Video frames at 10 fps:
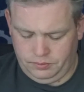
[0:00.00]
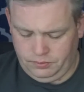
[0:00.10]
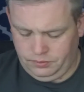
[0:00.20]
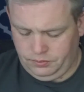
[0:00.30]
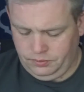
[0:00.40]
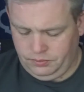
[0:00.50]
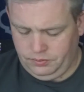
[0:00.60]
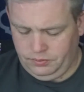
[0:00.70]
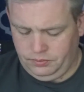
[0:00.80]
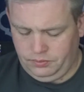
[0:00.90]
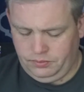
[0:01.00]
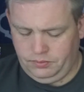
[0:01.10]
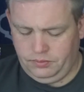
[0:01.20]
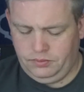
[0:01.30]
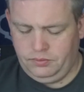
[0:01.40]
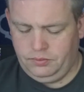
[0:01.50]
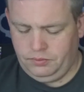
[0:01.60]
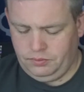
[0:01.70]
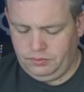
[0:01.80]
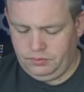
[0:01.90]

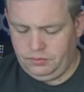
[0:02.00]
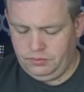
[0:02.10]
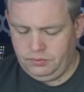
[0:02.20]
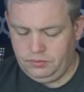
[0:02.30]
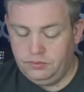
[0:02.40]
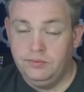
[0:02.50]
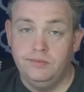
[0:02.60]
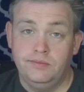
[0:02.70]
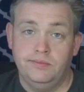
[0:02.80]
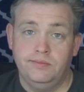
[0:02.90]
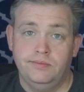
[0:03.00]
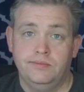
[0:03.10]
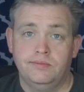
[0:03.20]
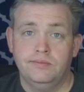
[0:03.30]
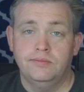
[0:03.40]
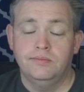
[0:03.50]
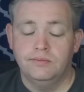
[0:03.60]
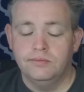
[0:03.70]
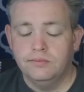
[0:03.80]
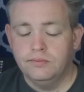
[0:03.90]

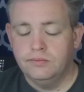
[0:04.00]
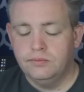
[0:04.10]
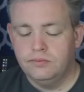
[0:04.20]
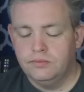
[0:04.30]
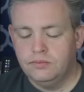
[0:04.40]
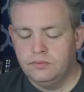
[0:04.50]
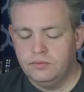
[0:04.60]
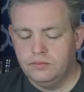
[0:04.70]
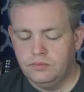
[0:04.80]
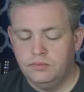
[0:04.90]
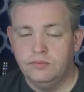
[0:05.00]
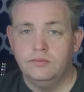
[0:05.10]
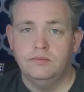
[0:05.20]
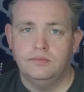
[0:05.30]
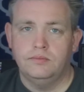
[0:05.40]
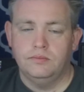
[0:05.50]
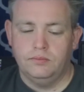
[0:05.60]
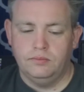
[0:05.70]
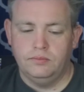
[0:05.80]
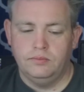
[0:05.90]

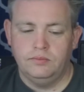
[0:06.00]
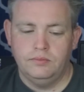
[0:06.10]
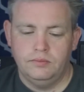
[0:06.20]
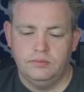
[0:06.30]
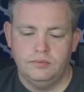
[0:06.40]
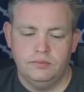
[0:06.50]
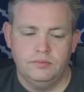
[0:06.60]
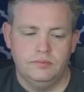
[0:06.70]
This person isn't speaking.